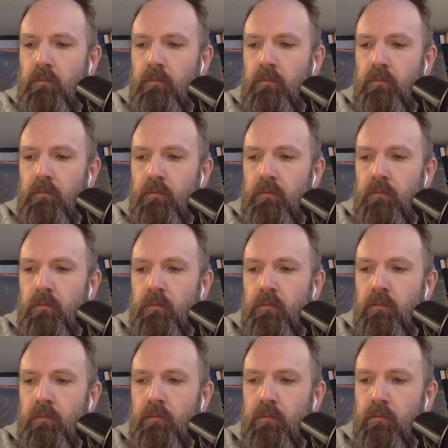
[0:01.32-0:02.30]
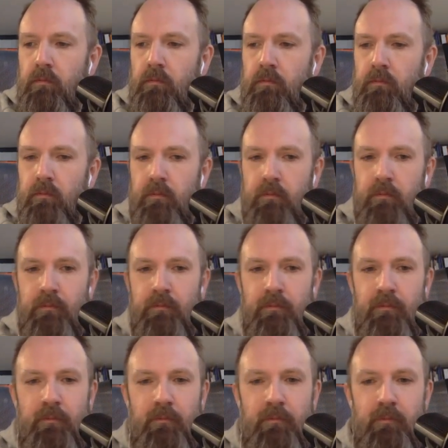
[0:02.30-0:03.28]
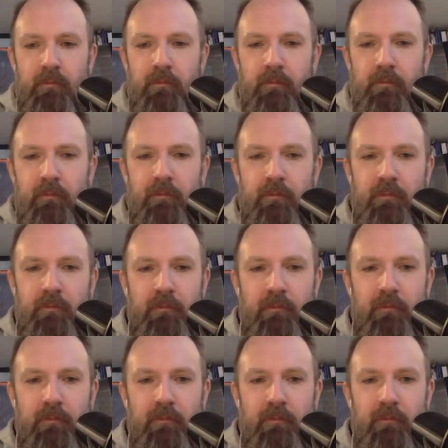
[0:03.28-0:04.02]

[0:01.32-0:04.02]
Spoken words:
No words are spoken by the person on screen.